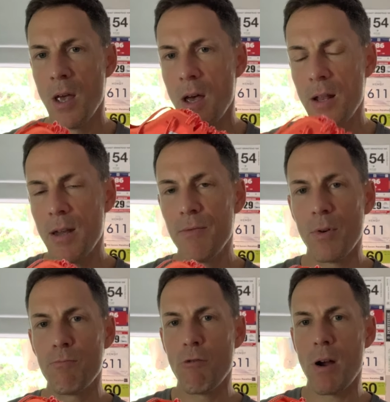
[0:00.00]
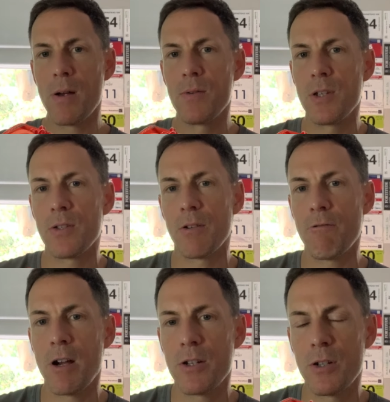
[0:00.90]
and even on roads, it's a
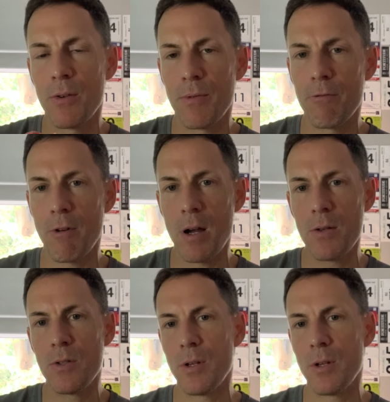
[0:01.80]
great shoe for roads.